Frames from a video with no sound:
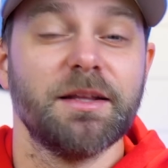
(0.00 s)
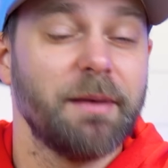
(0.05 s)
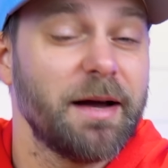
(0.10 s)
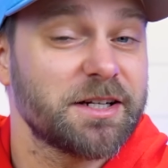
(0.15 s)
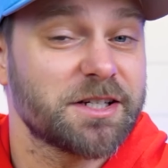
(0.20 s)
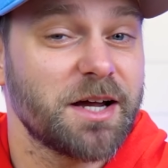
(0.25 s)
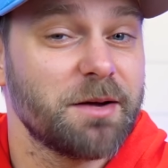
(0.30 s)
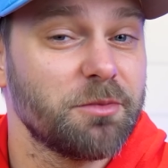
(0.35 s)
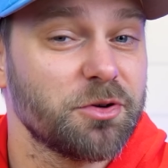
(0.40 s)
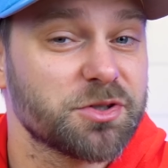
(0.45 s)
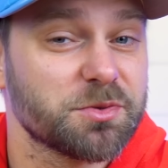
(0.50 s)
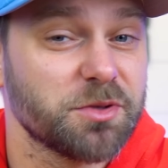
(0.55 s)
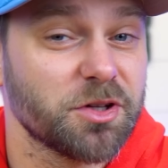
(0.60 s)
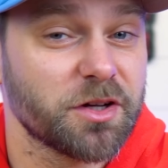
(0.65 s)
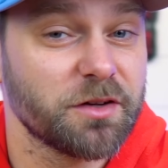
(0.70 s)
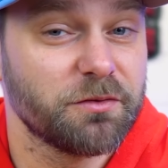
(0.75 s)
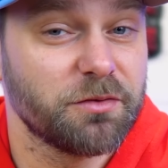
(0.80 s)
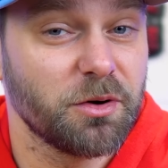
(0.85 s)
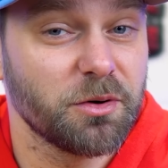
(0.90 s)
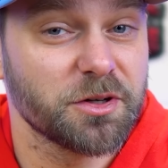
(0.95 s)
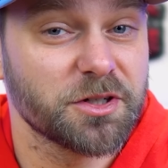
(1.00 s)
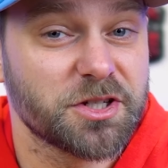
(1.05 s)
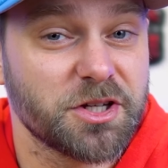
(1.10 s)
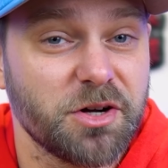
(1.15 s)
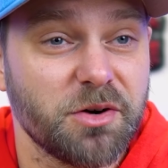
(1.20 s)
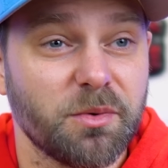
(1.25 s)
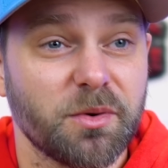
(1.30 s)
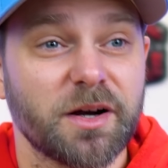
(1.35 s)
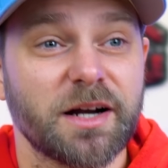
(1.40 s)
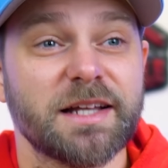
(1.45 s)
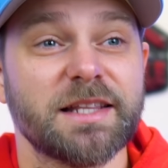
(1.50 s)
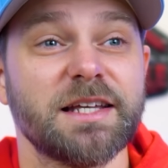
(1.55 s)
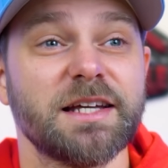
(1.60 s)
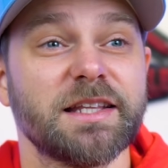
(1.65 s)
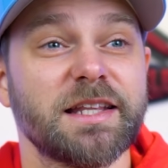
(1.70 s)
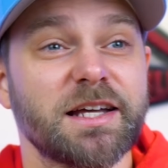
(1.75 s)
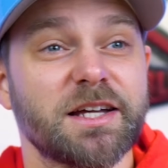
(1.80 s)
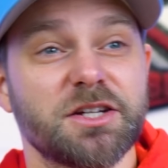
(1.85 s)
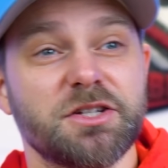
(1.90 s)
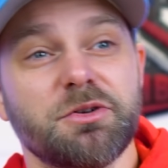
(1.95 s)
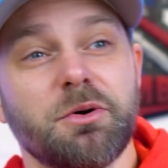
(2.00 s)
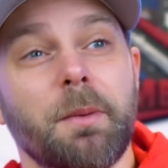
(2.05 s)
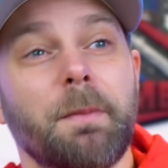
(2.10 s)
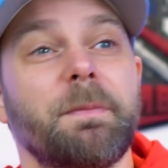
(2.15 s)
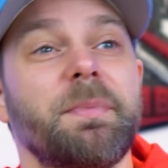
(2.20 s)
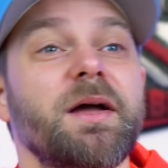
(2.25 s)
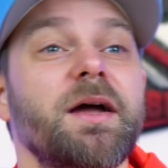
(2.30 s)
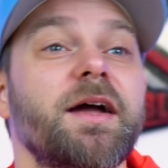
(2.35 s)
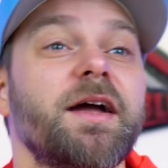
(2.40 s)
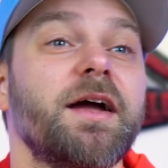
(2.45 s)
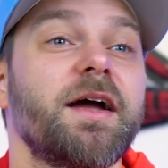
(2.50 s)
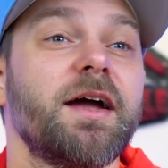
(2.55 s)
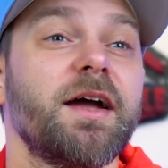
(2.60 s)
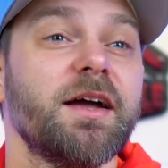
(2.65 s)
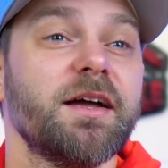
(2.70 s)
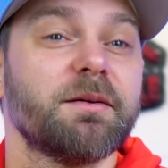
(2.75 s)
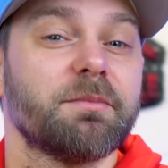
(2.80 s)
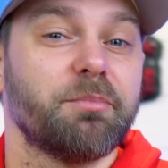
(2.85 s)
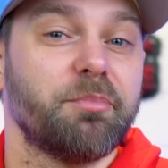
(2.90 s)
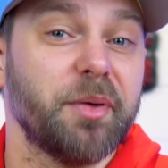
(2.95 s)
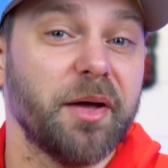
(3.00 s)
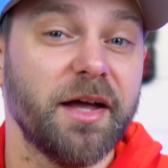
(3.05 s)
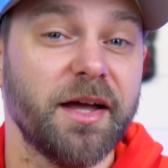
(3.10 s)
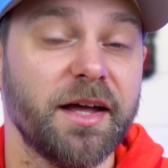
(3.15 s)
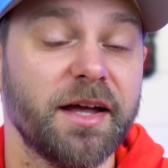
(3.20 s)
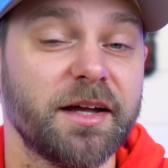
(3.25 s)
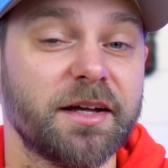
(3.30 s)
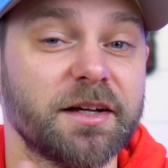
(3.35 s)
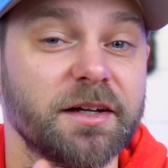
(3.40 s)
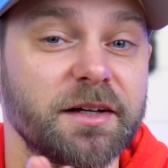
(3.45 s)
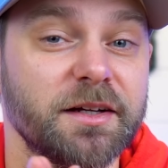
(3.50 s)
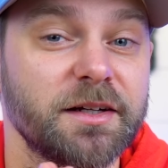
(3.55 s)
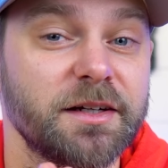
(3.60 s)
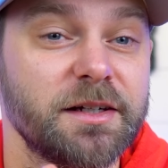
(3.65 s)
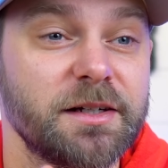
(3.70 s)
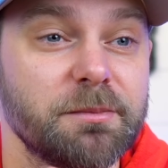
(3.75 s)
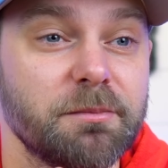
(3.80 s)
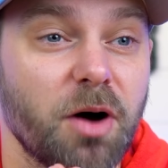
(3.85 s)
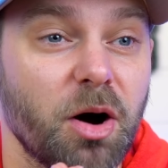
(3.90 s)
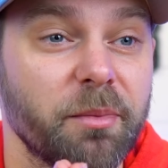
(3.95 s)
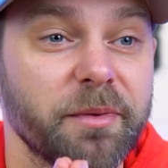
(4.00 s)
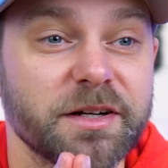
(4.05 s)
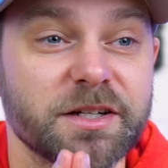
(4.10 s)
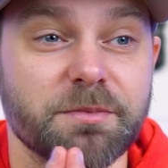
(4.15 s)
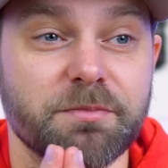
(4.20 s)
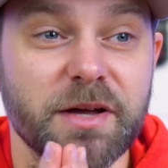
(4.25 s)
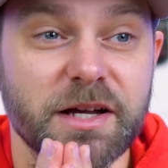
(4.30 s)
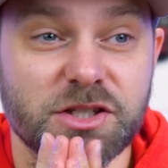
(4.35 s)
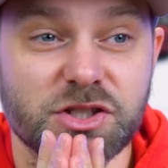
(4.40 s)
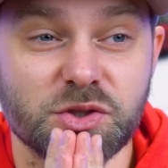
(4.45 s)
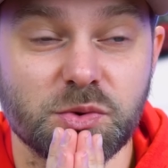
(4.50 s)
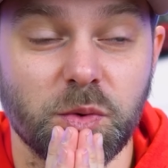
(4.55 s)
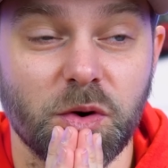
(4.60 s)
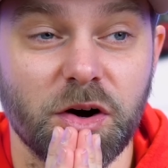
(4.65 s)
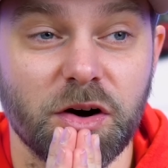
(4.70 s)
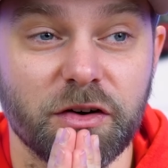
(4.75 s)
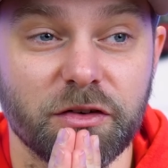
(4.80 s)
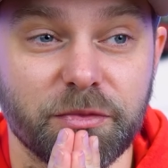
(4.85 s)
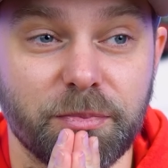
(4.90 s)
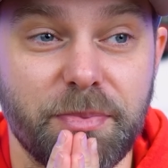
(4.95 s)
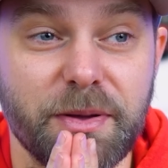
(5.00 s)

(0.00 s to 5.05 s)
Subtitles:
match I'm most looking forward to, when I think they could do a big moment, big swerve,